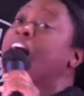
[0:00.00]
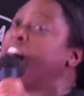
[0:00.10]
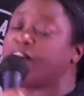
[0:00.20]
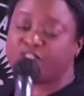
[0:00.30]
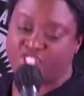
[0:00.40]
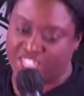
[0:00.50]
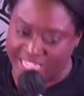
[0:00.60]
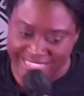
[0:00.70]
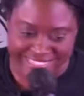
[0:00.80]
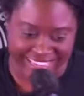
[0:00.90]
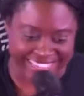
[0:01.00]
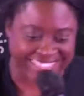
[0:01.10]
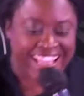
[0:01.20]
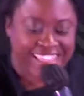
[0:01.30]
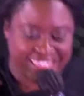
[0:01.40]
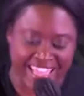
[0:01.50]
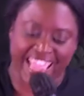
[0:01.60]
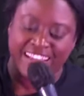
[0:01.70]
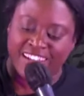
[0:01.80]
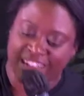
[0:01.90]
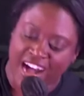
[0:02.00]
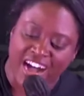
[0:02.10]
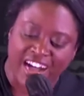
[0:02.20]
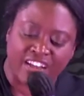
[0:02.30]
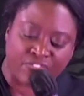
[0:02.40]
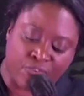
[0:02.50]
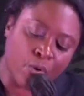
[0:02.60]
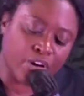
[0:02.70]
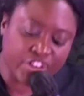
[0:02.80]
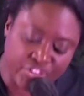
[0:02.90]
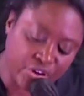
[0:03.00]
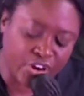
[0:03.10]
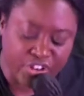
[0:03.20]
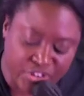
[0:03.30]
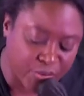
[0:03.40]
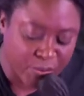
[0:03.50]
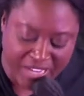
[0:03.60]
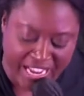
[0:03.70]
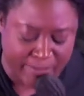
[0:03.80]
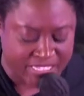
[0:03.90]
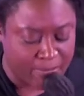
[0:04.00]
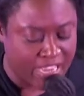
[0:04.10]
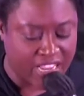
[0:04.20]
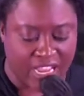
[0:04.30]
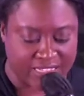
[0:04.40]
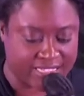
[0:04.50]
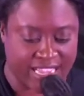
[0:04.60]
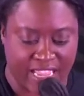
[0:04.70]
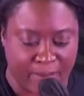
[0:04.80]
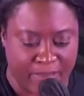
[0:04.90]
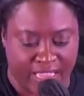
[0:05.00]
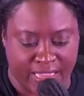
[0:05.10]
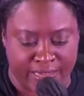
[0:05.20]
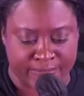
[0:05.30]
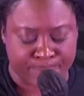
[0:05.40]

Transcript: of Jesus, thank God for your new name. Somebody ought to say amen.